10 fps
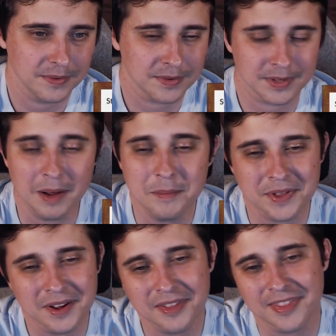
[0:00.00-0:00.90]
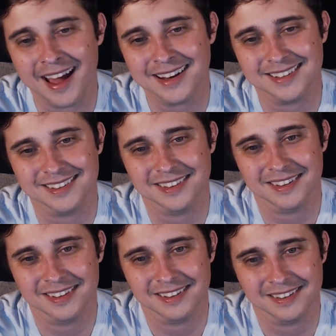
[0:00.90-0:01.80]
something that
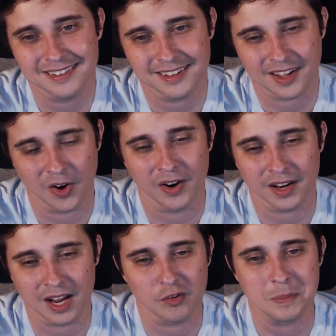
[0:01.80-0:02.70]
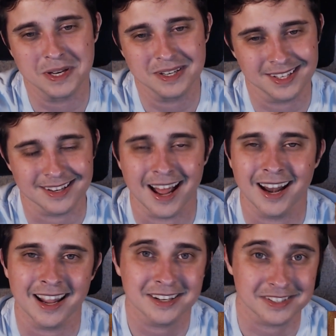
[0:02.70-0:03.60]
current government did not
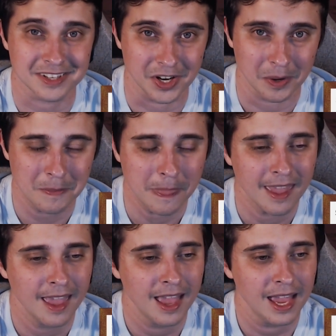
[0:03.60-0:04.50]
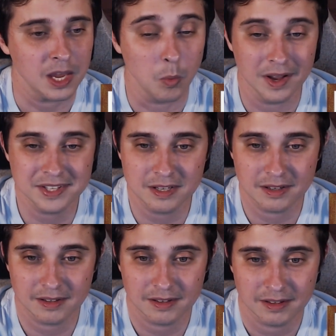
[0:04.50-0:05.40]
like to hear. He wasn't
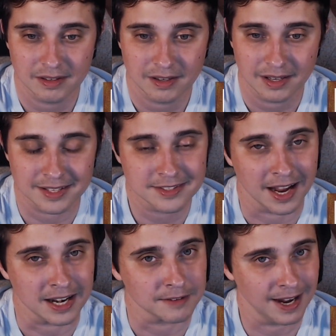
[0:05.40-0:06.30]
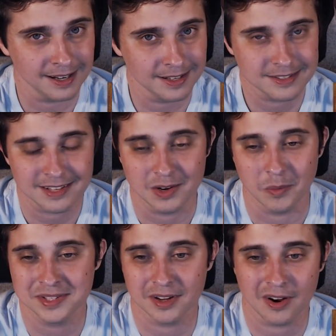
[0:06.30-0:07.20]
inciting violence. He
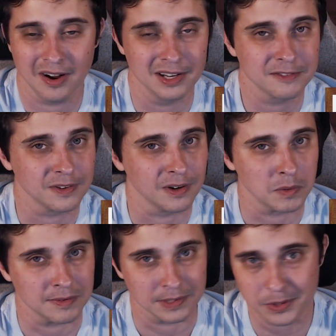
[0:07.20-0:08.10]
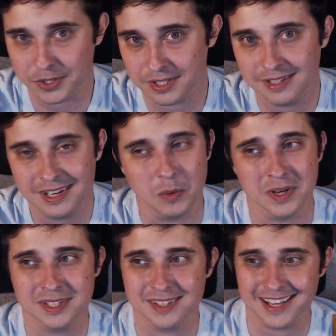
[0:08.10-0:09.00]
wasn't calling for a revolution. He
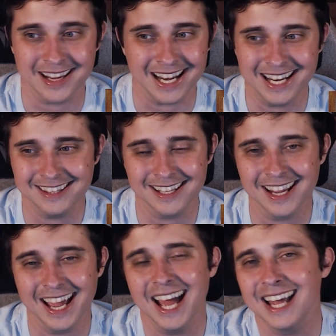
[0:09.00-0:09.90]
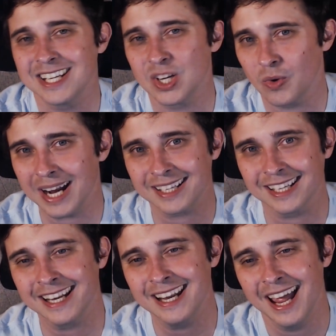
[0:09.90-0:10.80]
wasn't saying anything
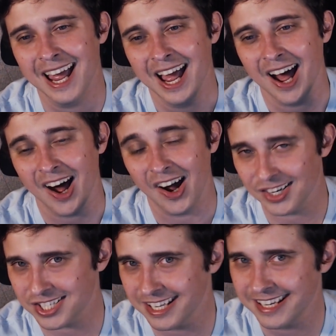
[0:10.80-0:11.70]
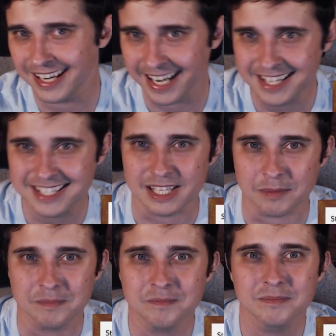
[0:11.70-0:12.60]
directly, harshly against
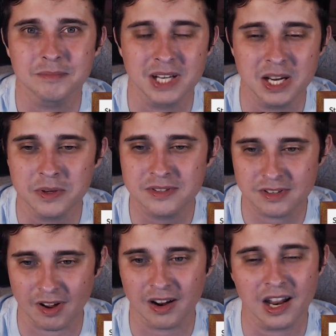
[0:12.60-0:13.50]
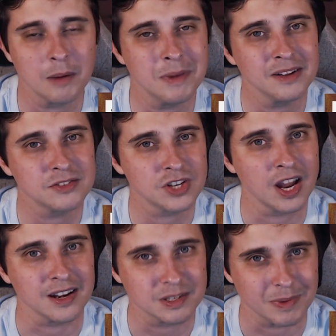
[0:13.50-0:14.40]
them. He was talking about
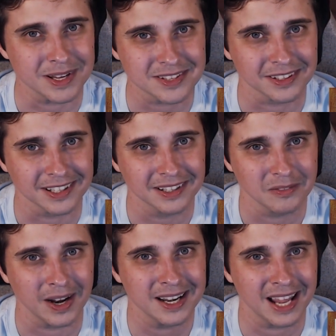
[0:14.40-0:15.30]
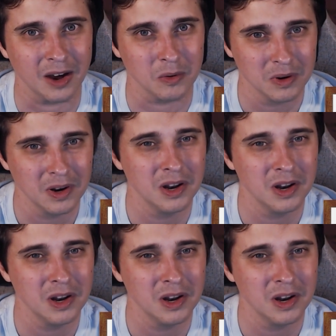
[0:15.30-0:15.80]
change, basically, right? How